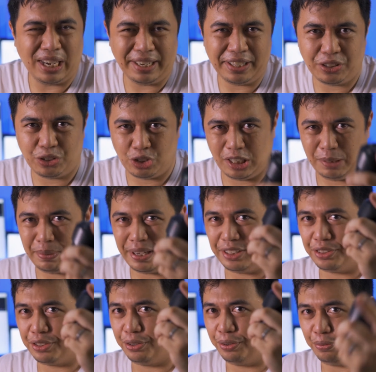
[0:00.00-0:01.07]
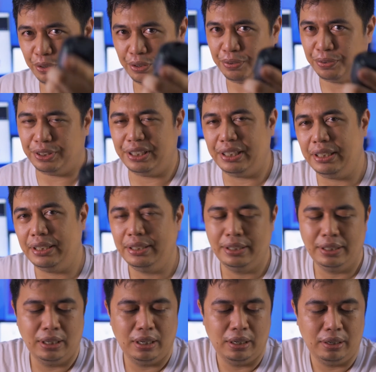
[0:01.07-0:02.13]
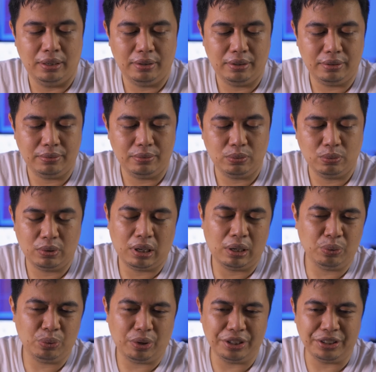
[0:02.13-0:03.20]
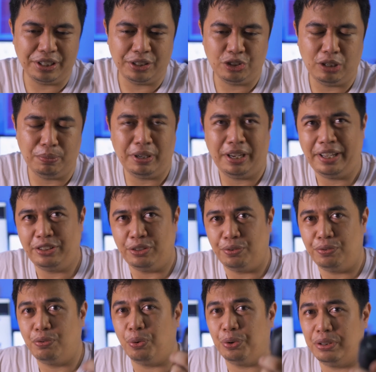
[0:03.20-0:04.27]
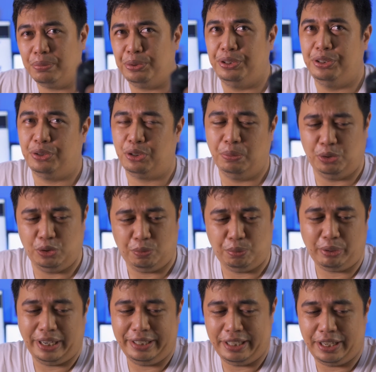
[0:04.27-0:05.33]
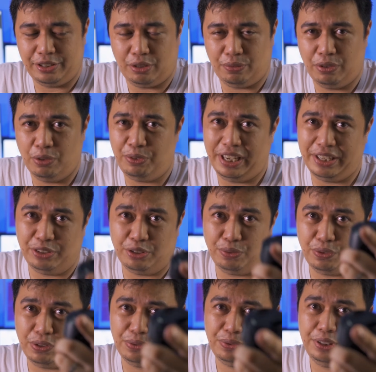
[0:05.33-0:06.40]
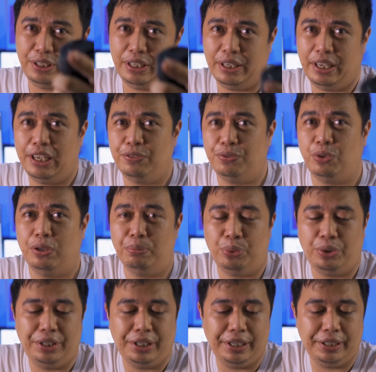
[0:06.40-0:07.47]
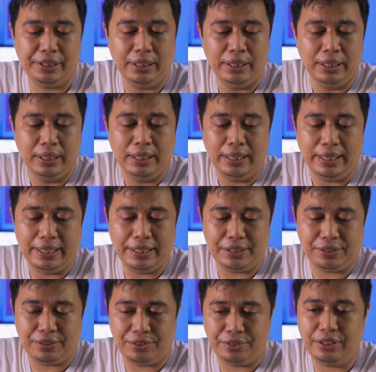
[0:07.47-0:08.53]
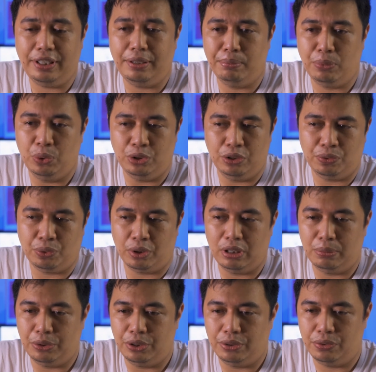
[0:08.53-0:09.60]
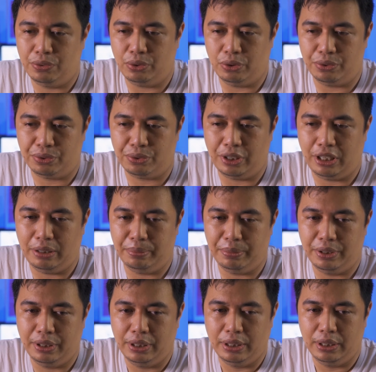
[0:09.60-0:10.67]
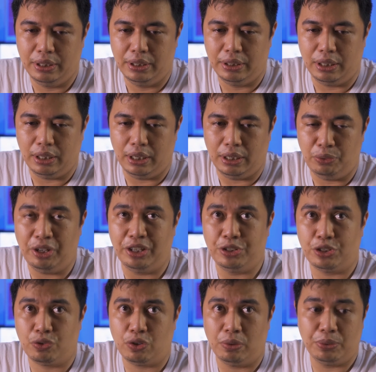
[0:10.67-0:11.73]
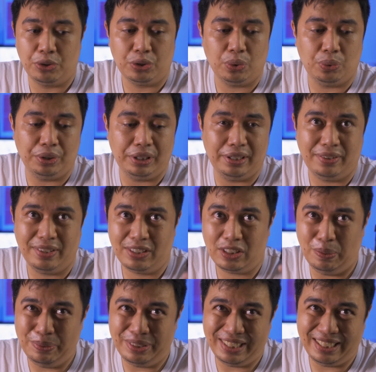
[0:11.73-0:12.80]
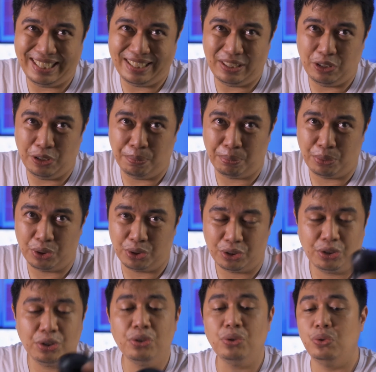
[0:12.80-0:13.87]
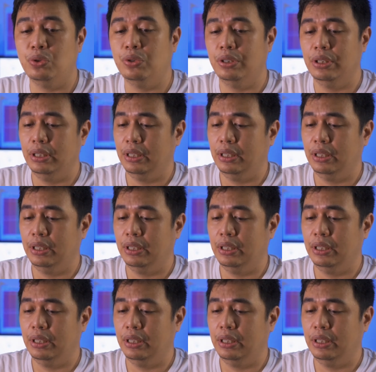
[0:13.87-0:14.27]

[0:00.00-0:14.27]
as cheap as the 50. I don't want to say cheap, not as affordable in terms of price as the 50, as the 50 f1.8 is the most affordable full frame lens from Sony. This comes in at number 2.